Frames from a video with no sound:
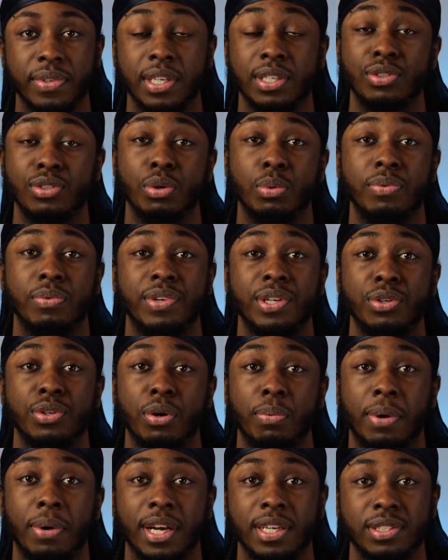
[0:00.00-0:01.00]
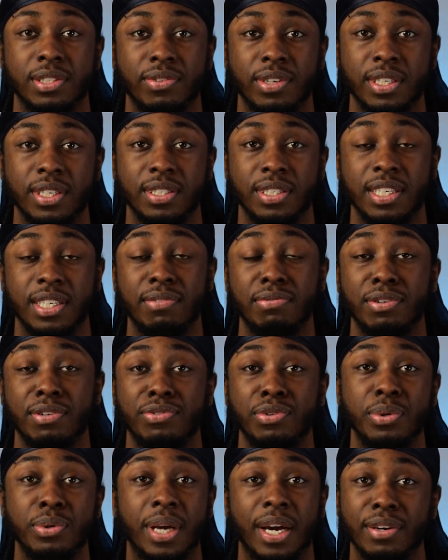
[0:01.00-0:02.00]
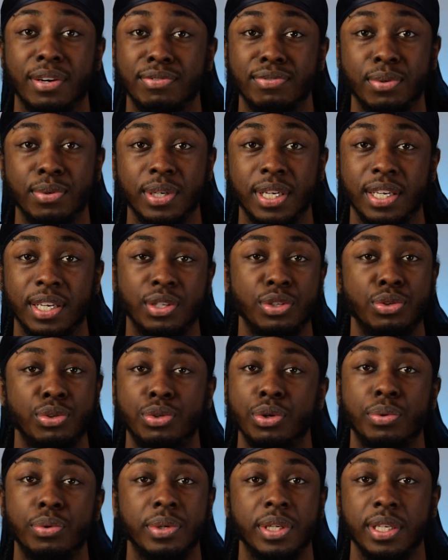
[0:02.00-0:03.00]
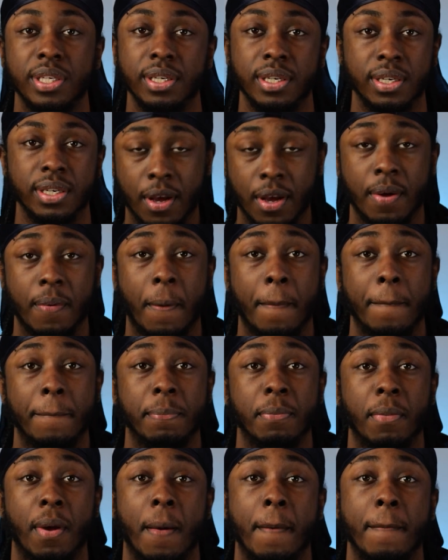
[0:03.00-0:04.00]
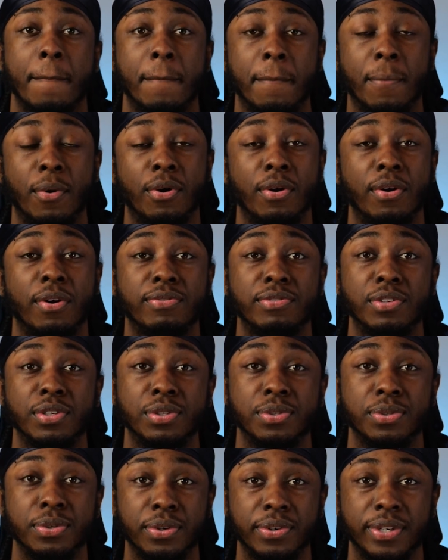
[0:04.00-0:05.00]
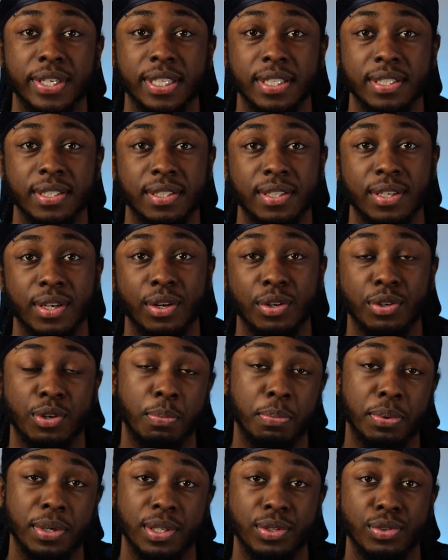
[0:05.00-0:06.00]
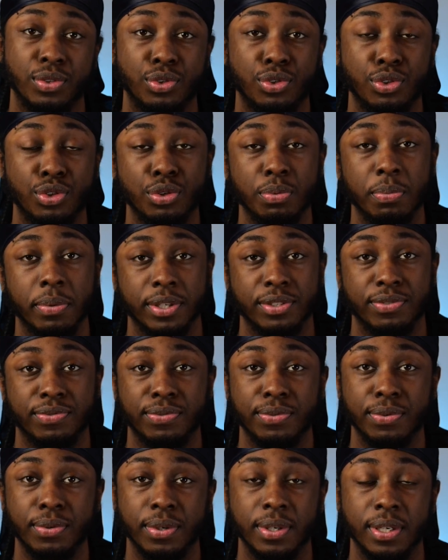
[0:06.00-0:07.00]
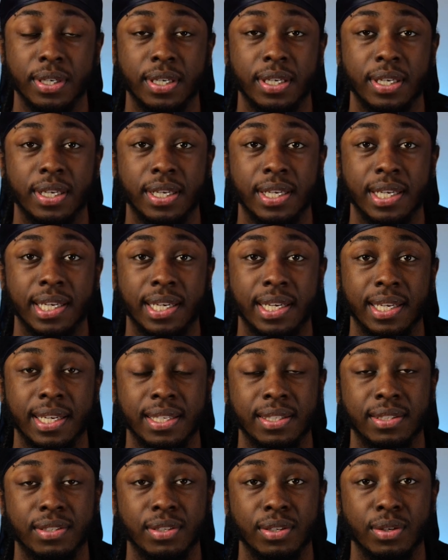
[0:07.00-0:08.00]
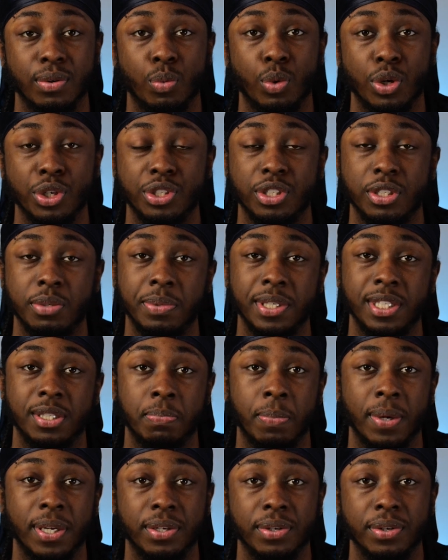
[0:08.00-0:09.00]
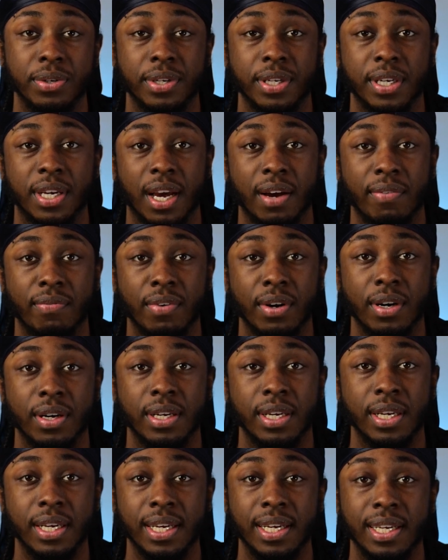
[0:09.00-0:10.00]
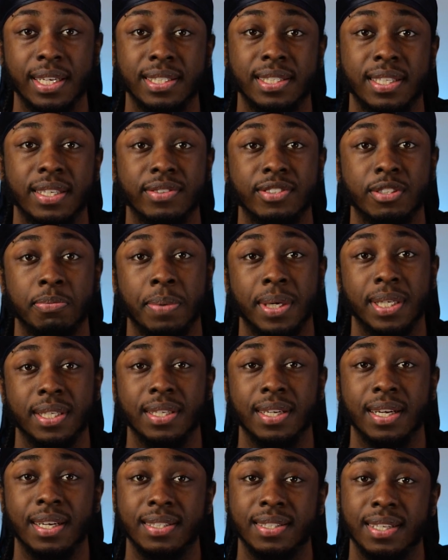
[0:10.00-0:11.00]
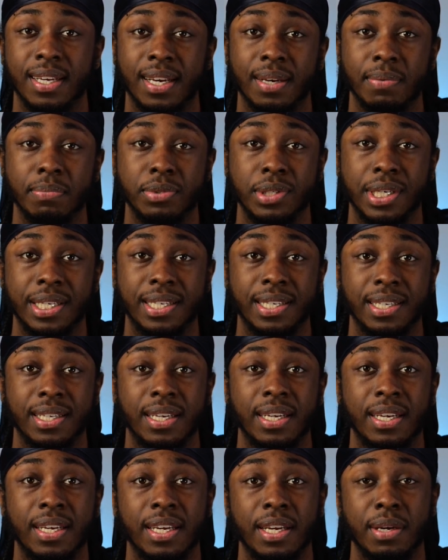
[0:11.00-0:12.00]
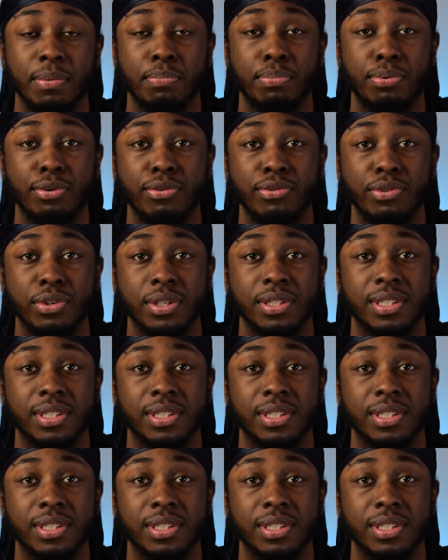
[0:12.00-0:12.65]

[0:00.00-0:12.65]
It's not within your price range. Even if you can afford it, you don't need it. Moral of the story is, you're putting too much thought into what you should be spending on the camera instead of spending that time trying to improve your